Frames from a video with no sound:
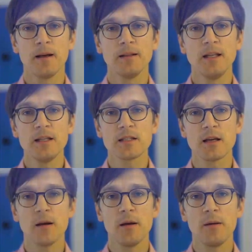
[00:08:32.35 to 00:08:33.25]
this
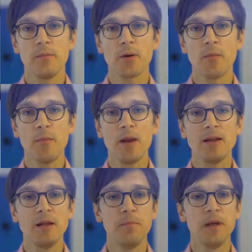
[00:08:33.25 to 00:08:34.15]
uh,
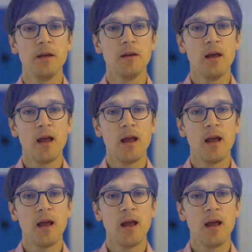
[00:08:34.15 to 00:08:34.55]
probability p.